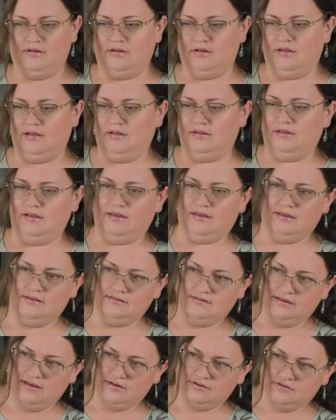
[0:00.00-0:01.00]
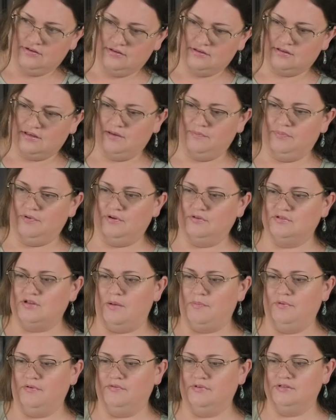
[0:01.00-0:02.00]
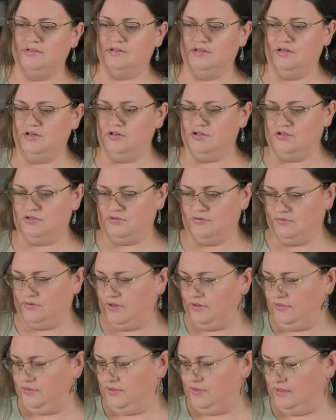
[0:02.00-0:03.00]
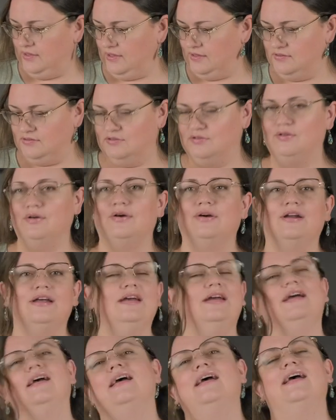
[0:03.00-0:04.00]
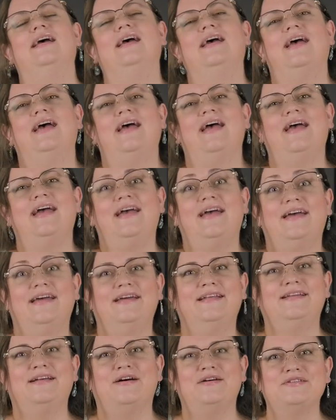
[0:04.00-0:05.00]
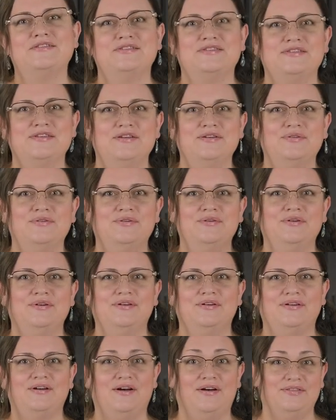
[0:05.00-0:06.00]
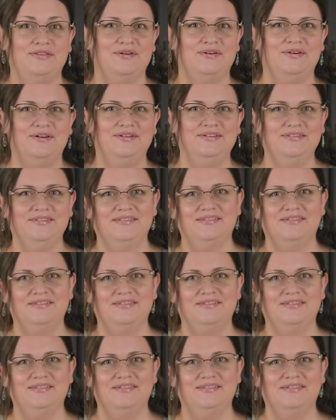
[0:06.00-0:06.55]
And like I said, just keep it on top of a dish so nothing gets dirty, and I'll see you on the grill.